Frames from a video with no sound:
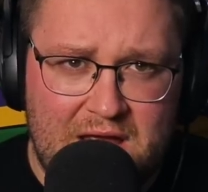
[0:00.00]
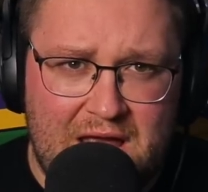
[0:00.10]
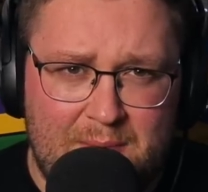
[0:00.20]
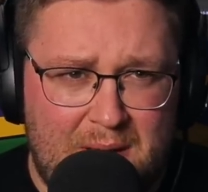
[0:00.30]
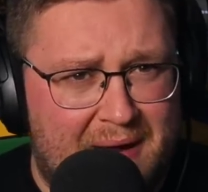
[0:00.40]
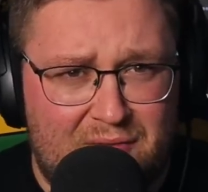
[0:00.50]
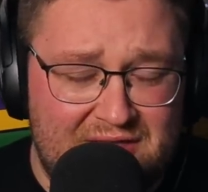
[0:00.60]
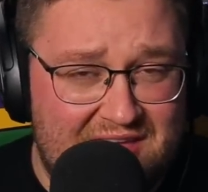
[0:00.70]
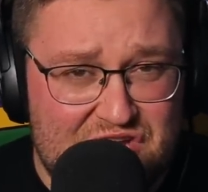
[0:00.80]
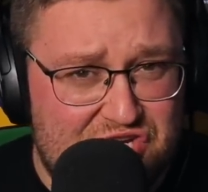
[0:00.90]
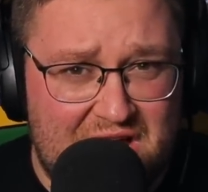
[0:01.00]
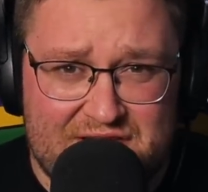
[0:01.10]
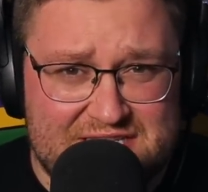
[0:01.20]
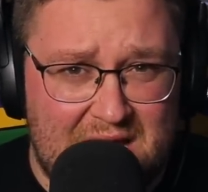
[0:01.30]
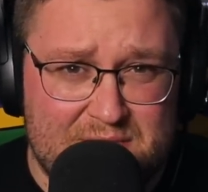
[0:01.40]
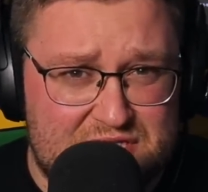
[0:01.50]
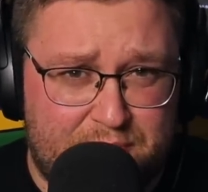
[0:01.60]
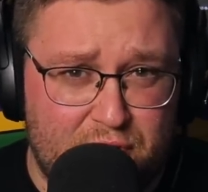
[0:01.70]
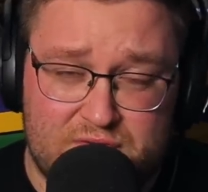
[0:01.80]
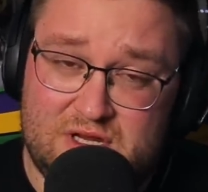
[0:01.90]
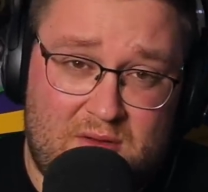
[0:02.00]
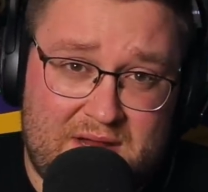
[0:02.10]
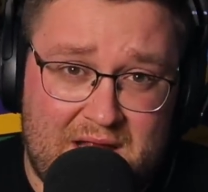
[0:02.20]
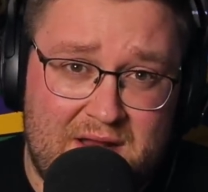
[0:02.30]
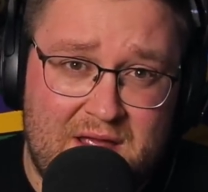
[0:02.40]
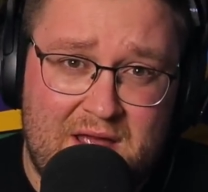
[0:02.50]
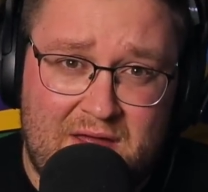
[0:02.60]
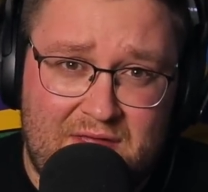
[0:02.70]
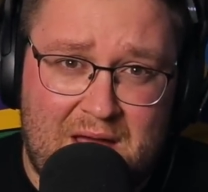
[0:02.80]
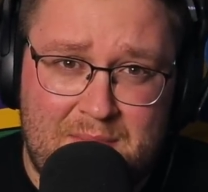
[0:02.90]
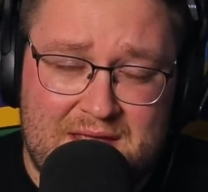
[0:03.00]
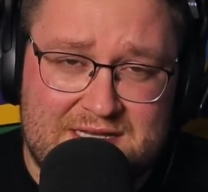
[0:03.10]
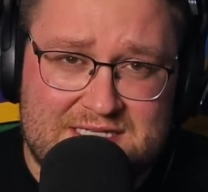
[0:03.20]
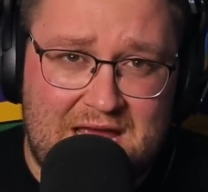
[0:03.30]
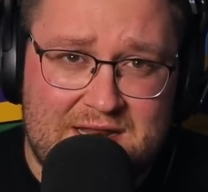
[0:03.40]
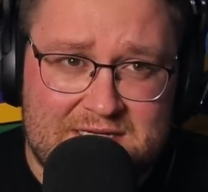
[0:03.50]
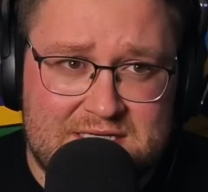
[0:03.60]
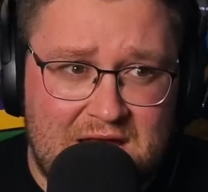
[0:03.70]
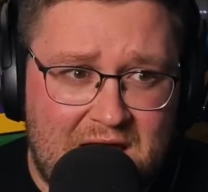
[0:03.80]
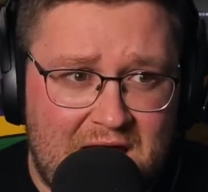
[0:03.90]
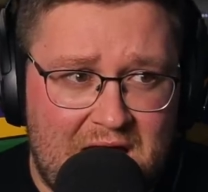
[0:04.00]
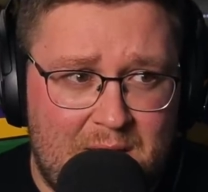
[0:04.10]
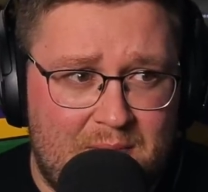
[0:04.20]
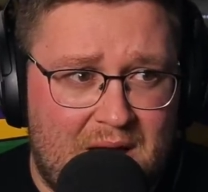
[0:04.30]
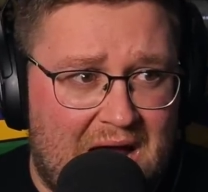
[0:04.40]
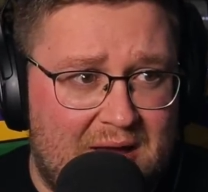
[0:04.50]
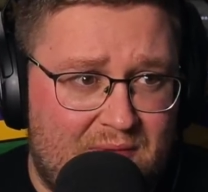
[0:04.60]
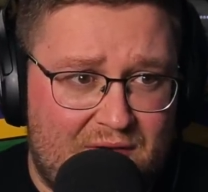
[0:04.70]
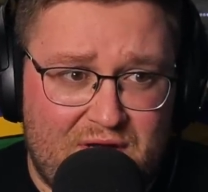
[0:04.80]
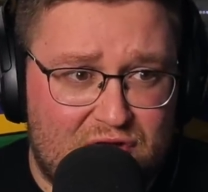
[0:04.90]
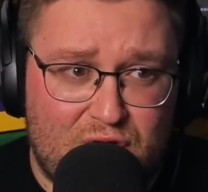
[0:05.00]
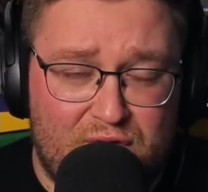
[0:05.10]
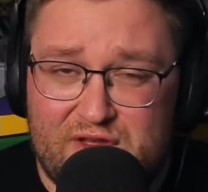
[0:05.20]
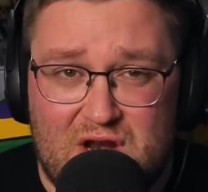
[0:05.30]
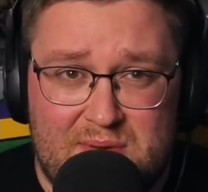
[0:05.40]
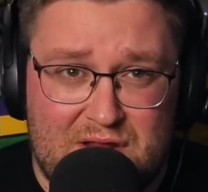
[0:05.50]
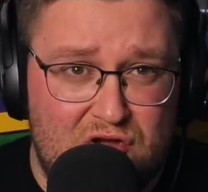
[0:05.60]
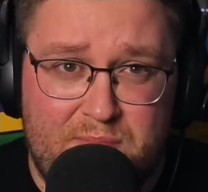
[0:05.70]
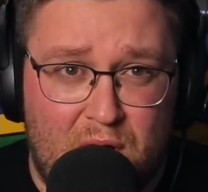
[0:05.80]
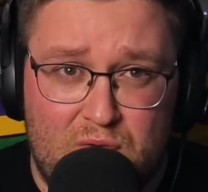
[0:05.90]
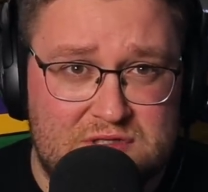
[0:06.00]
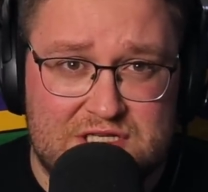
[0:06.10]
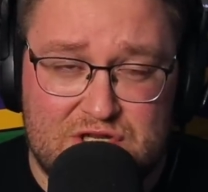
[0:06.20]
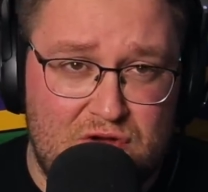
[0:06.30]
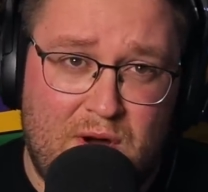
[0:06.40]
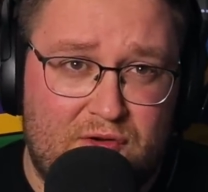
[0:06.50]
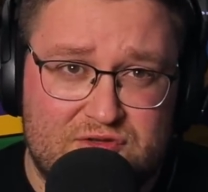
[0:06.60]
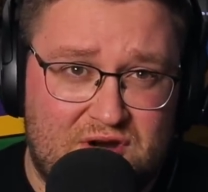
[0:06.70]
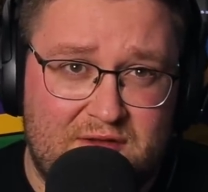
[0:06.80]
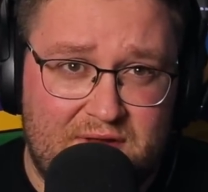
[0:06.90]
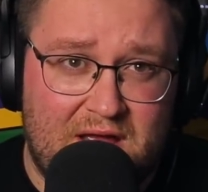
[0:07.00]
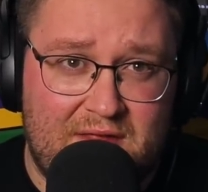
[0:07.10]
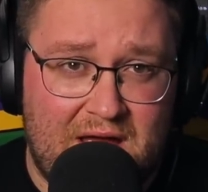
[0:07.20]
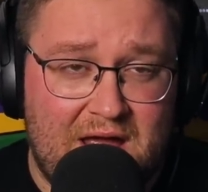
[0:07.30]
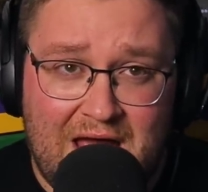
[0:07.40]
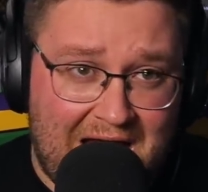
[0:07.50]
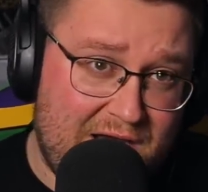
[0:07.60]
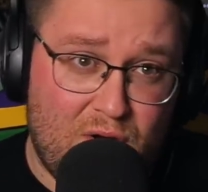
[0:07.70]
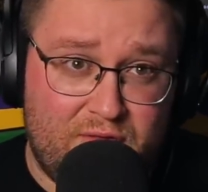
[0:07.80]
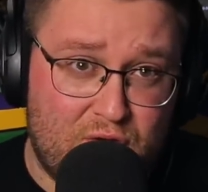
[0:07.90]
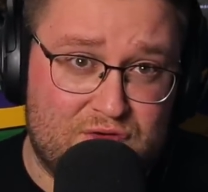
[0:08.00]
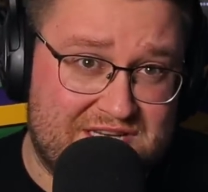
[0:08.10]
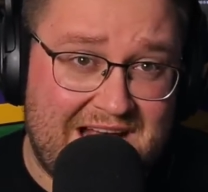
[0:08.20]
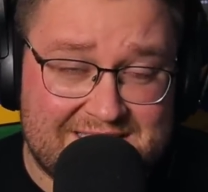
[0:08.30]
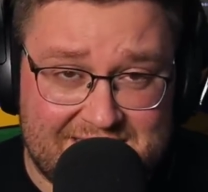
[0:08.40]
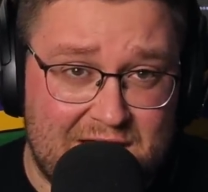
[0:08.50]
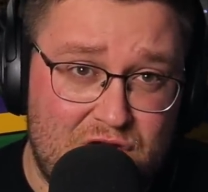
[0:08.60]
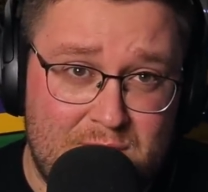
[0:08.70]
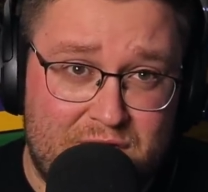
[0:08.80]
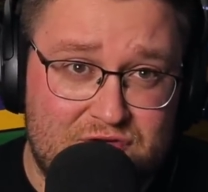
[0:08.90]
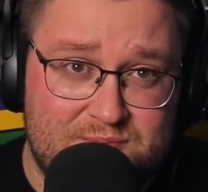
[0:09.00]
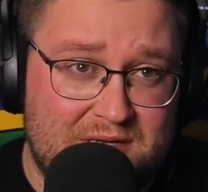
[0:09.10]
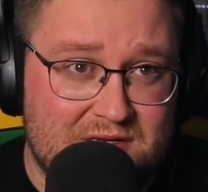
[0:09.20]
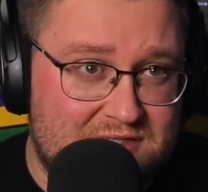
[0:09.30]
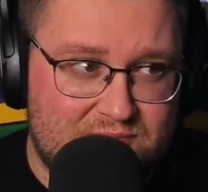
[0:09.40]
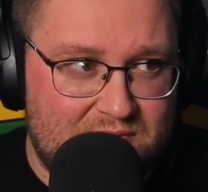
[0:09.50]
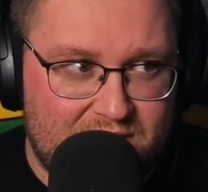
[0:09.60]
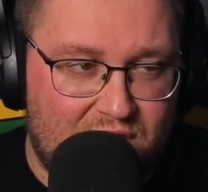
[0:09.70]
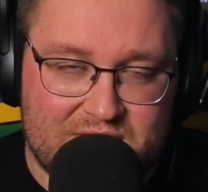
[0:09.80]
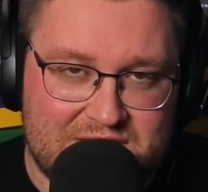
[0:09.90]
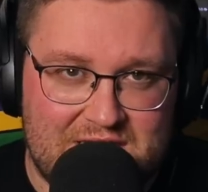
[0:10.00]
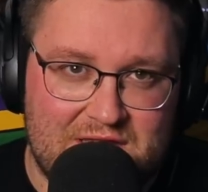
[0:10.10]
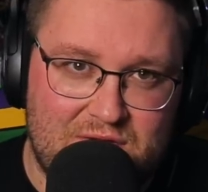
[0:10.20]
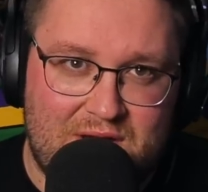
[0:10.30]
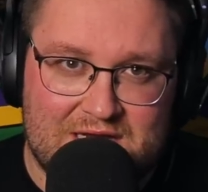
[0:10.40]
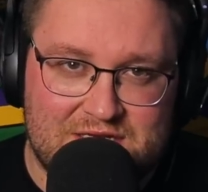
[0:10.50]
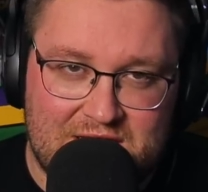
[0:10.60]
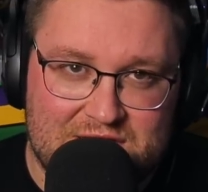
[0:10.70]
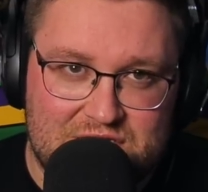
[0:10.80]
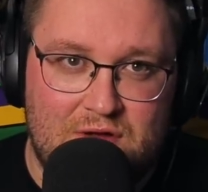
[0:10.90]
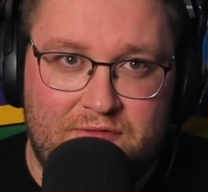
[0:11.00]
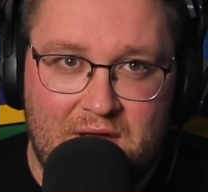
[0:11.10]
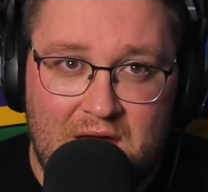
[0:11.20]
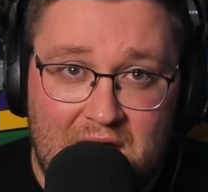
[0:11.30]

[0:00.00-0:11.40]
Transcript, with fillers: Um, apparently, they share the same sprue. So, again, that makes sense. Um, I, I really don't know if they're going to be new poses, new models, or anything like that. I know, of course, the Kasrkin are new models because we've already seen the new Kasrkin stuff.